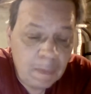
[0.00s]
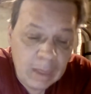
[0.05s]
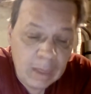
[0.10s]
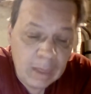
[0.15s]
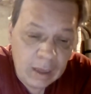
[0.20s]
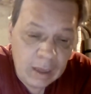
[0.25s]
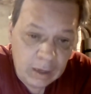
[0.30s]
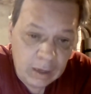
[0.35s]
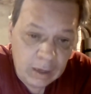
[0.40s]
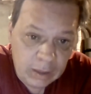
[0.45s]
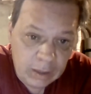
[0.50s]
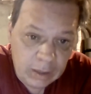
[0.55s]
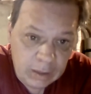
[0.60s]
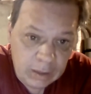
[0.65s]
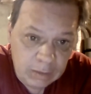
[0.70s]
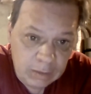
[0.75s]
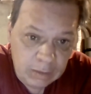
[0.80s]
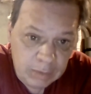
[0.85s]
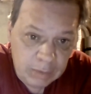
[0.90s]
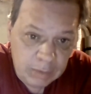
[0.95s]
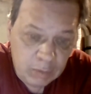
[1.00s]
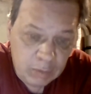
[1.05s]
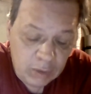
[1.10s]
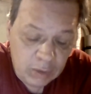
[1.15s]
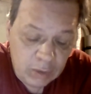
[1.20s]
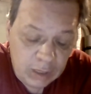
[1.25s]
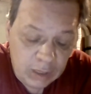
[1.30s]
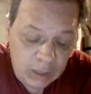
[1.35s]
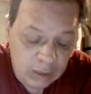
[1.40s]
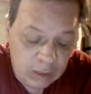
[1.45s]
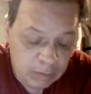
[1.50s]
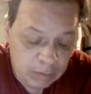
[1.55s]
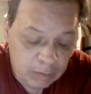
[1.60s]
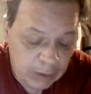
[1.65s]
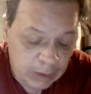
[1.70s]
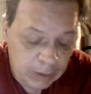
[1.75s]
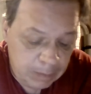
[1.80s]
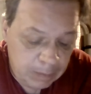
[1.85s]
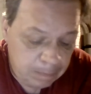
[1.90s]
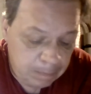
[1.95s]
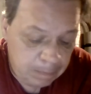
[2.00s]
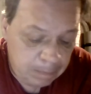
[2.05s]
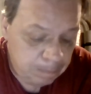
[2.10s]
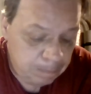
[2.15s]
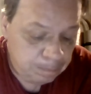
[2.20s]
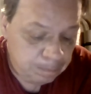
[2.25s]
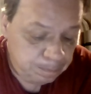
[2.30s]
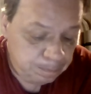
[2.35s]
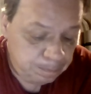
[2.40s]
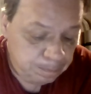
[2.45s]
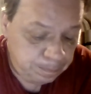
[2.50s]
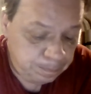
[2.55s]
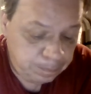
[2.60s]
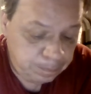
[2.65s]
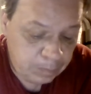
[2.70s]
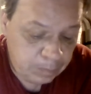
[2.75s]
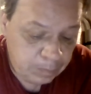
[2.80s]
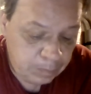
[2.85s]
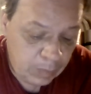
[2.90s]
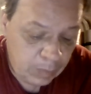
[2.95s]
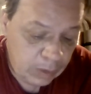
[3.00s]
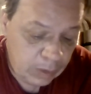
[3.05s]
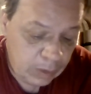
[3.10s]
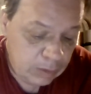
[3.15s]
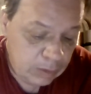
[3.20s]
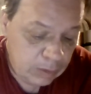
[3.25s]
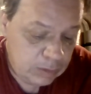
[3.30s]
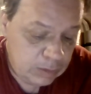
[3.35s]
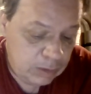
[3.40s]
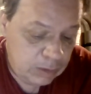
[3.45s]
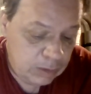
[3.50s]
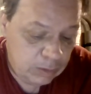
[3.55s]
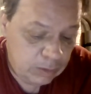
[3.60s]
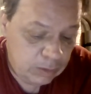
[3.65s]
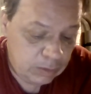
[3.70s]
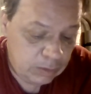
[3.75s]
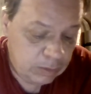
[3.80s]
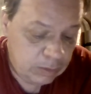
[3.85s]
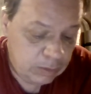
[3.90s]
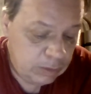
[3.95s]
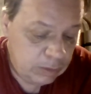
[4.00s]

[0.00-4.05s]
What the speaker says: And I'll get a bit more of that in here in a bit. Let's see here.